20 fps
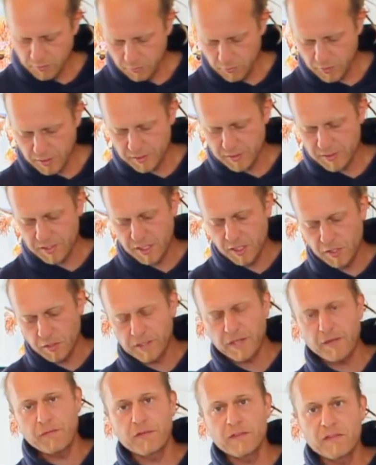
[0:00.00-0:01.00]
You can see not
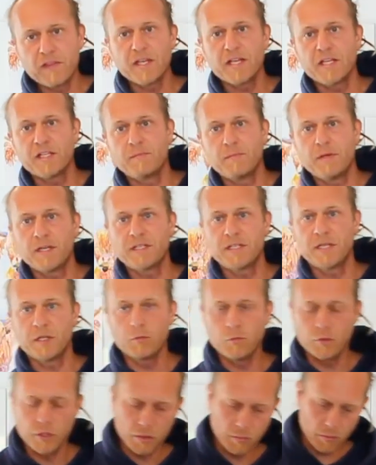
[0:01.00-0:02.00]
everything is mixing
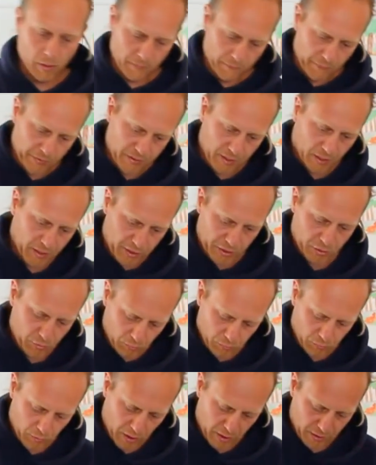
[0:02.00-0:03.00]
really well, and that is
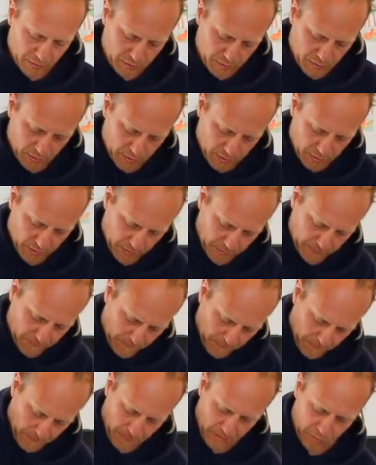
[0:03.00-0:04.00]
alright.
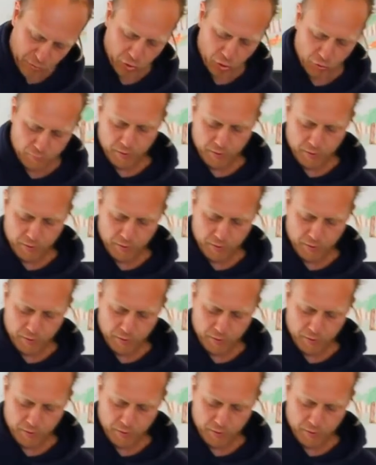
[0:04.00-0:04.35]
It's just